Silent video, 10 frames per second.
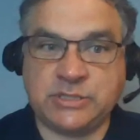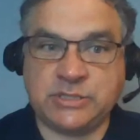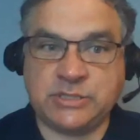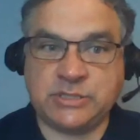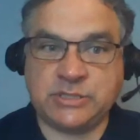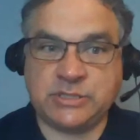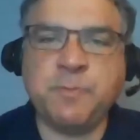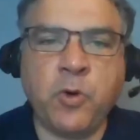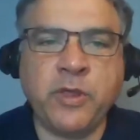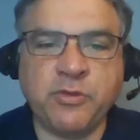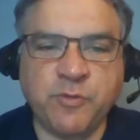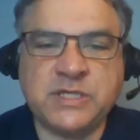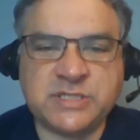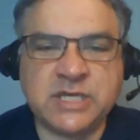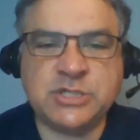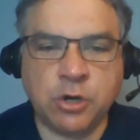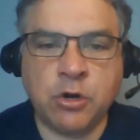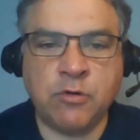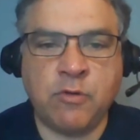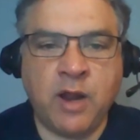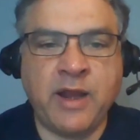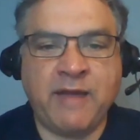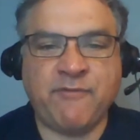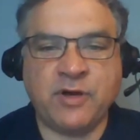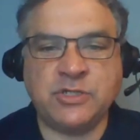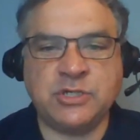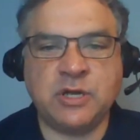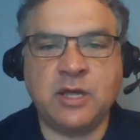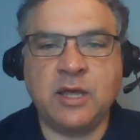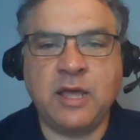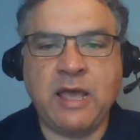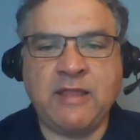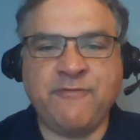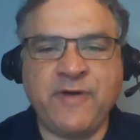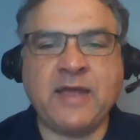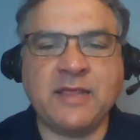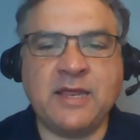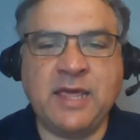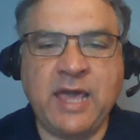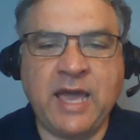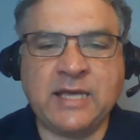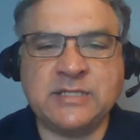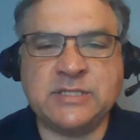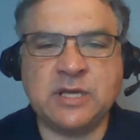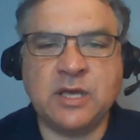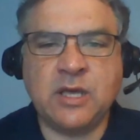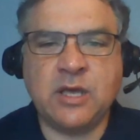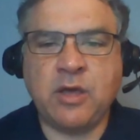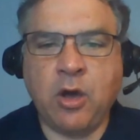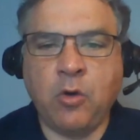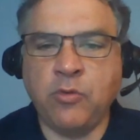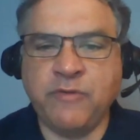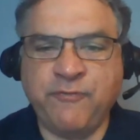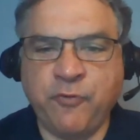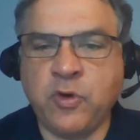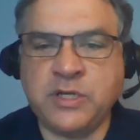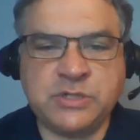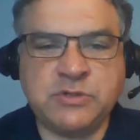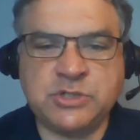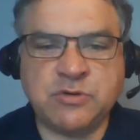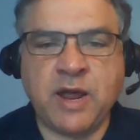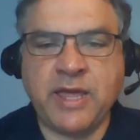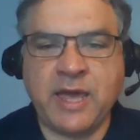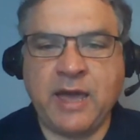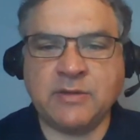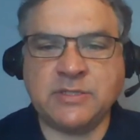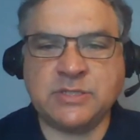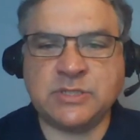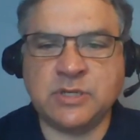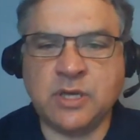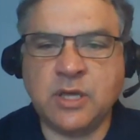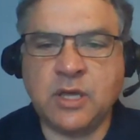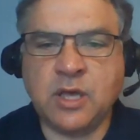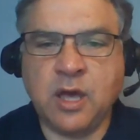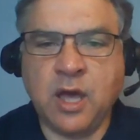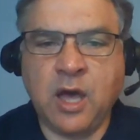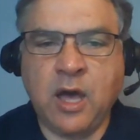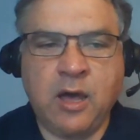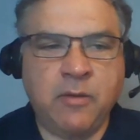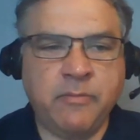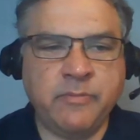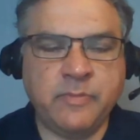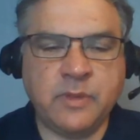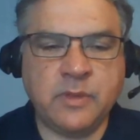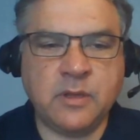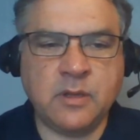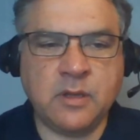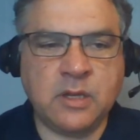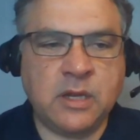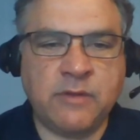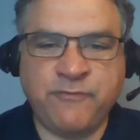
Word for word: The 6.36 earned run average and the fact that he has only 42 strikeouts um, uh,